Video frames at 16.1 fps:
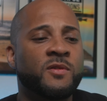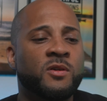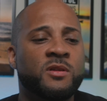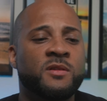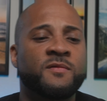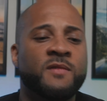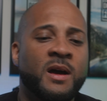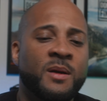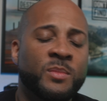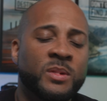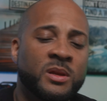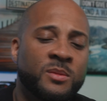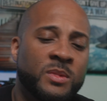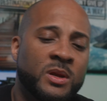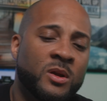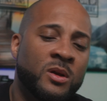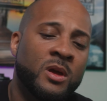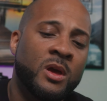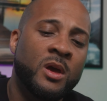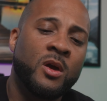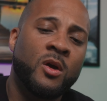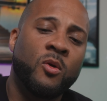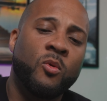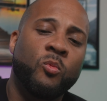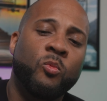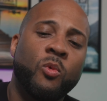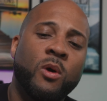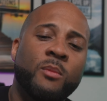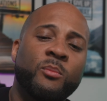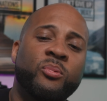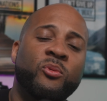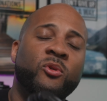35mm
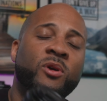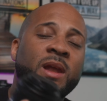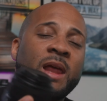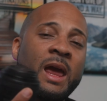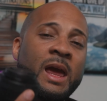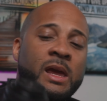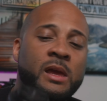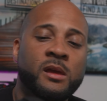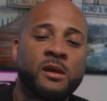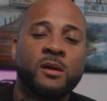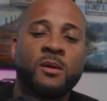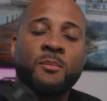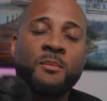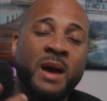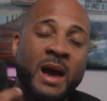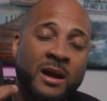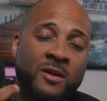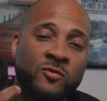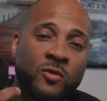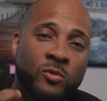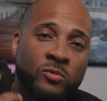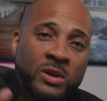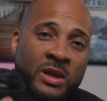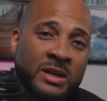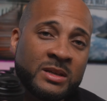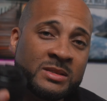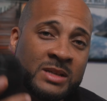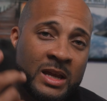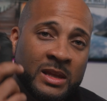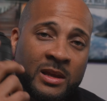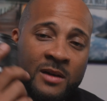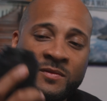1.8 macro lens.
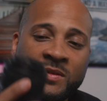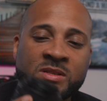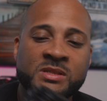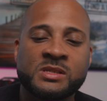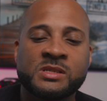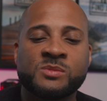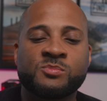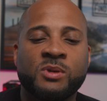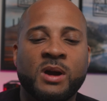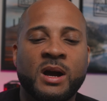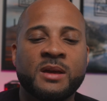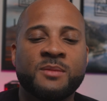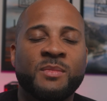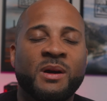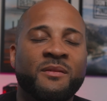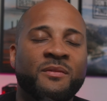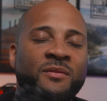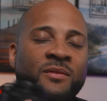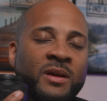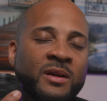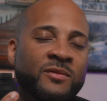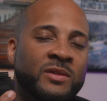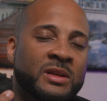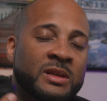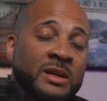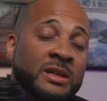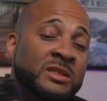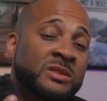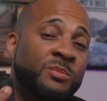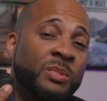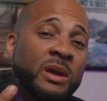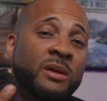I love this. This is probably my favorite
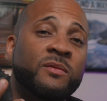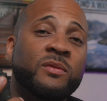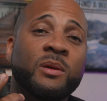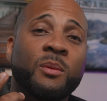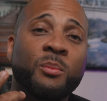lens, bang for the